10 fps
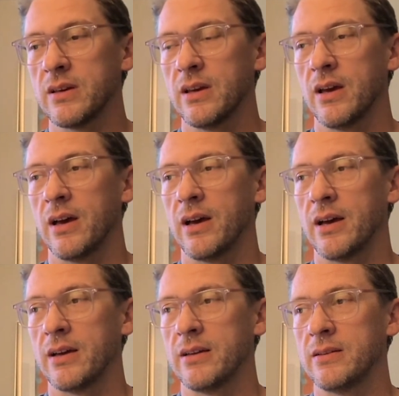
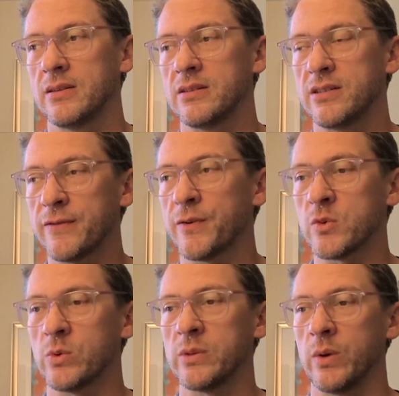the difference
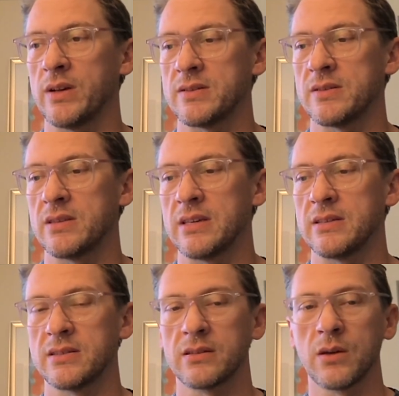really was the
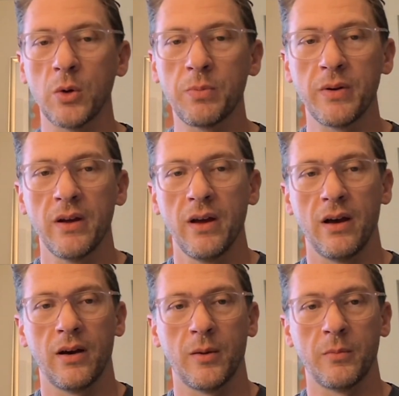scope,
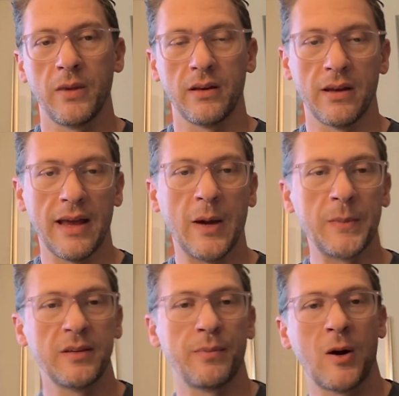and how
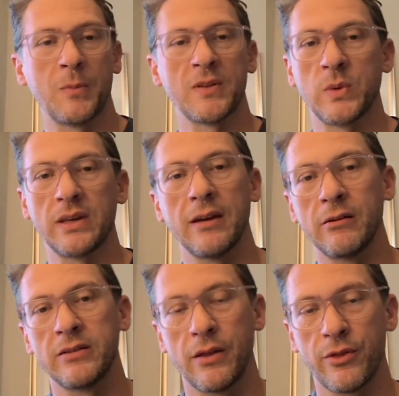many departments we
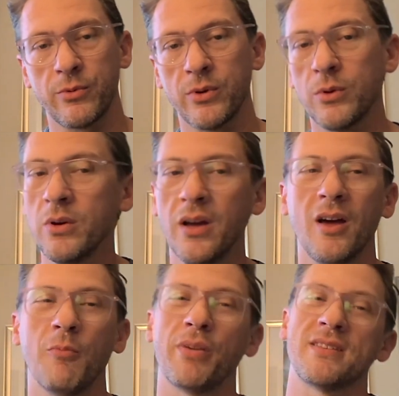carried that through,
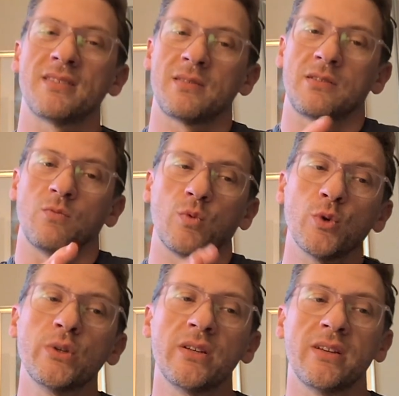but it's
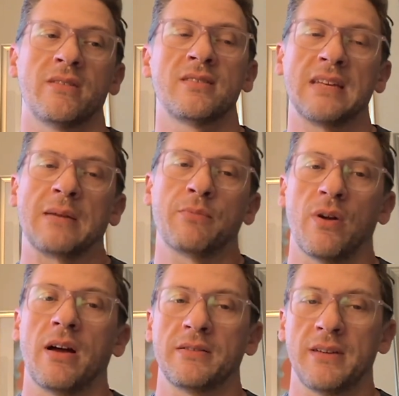rooted in the same
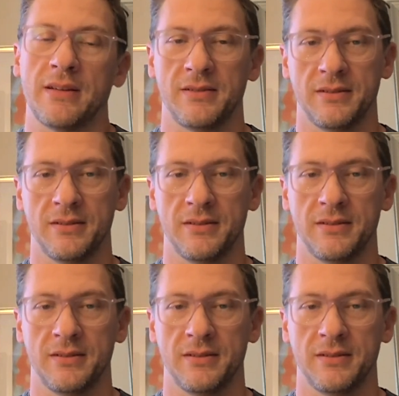process.